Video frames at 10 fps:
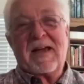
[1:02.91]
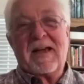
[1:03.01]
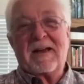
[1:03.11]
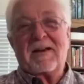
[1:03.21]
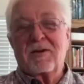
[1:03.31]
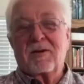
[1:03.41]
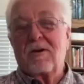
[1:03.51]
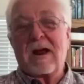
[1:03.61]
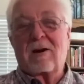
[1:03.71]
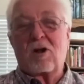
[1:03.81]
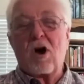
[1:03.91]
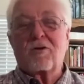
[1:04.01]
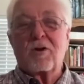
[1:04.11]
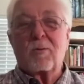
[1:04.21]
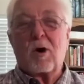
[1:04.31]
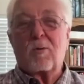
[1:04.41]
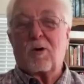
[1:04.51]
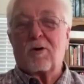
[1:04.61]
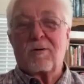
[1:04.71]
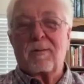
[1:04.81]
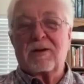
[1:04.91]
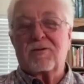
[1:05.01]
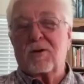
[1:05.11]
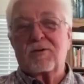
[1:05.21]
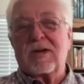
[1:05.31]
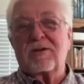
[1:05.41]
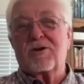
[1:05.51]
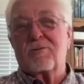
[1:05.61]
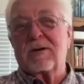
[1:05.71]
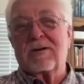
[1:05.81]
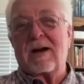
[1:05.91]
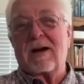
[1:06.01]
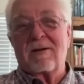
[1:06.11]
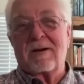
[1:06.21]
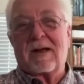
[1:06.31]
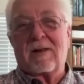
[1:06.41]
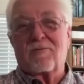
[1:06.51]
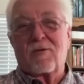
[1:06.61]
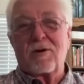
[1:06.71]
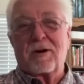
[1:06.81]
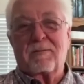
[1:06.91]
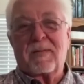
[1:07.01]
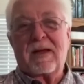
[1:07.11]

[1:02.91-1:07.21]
And if you're not a long-term homeowner, it makes no sense to retire in California.